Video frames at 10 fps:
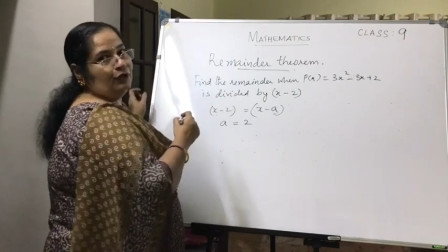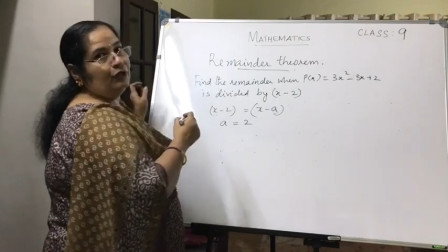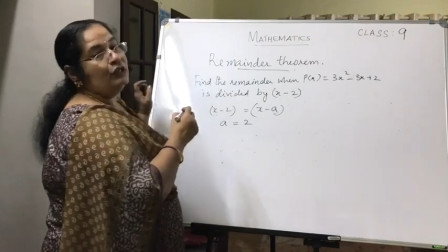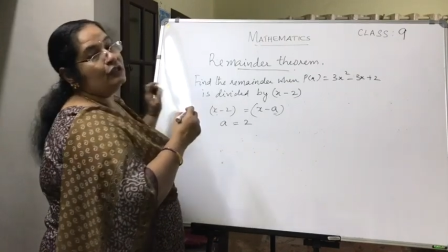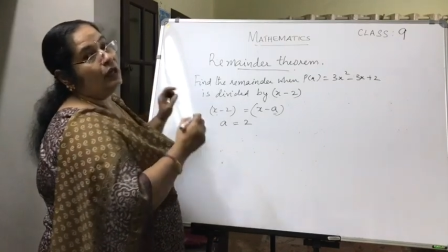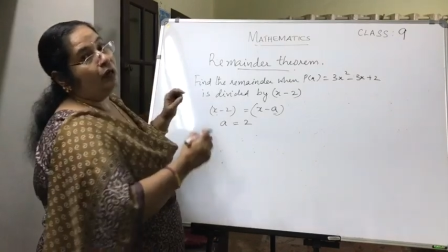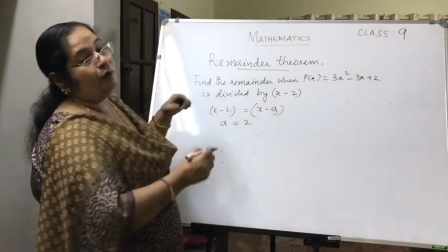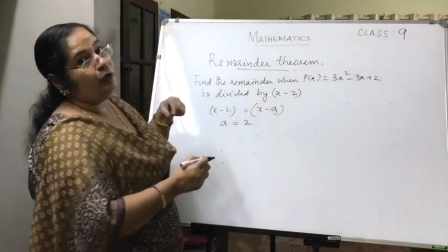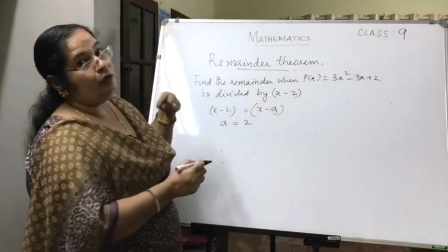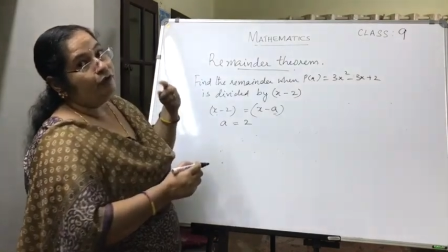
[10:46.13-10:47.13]
So how will
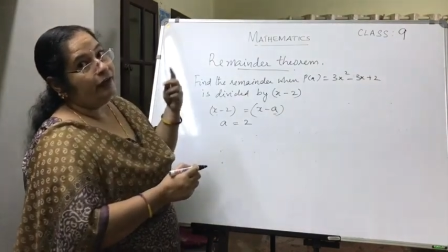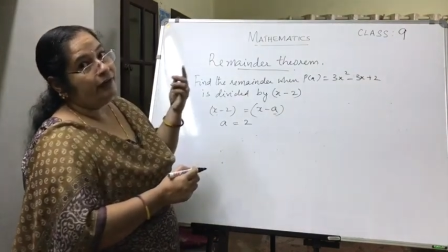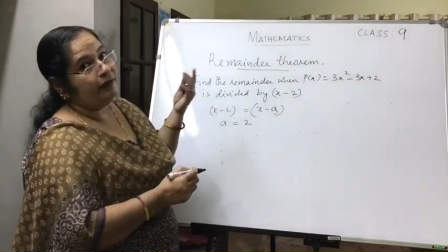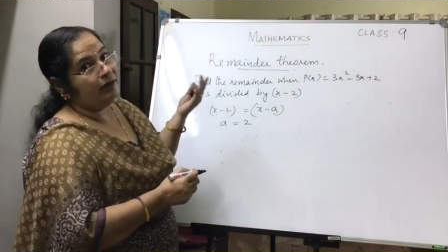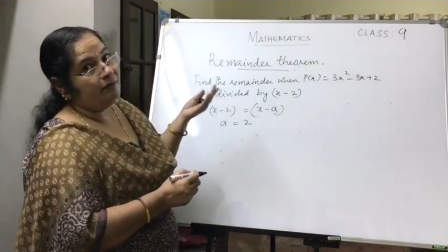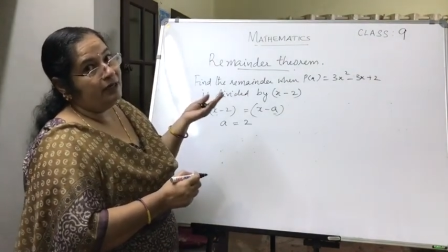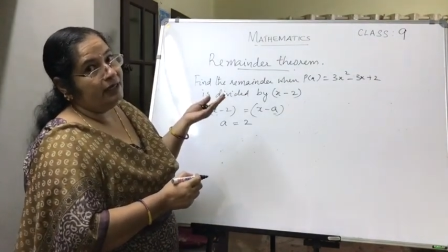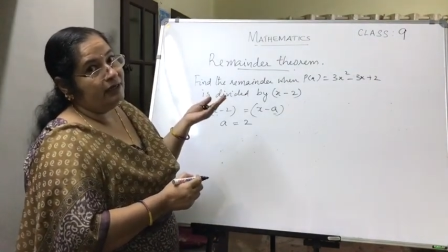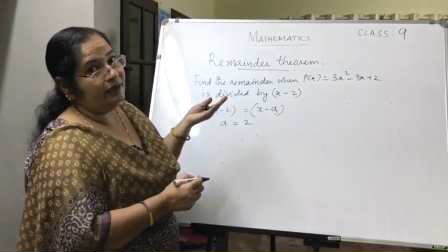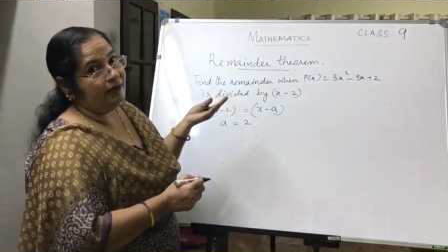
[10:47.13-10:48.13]
you find the
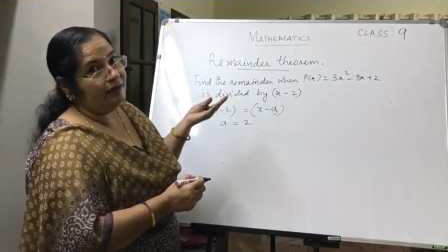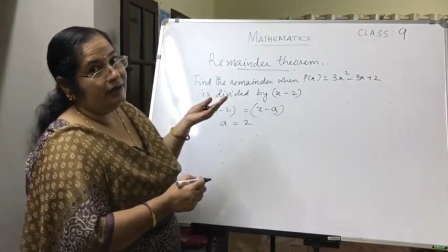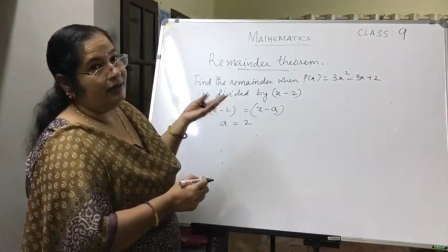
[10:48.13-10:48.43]
remainder?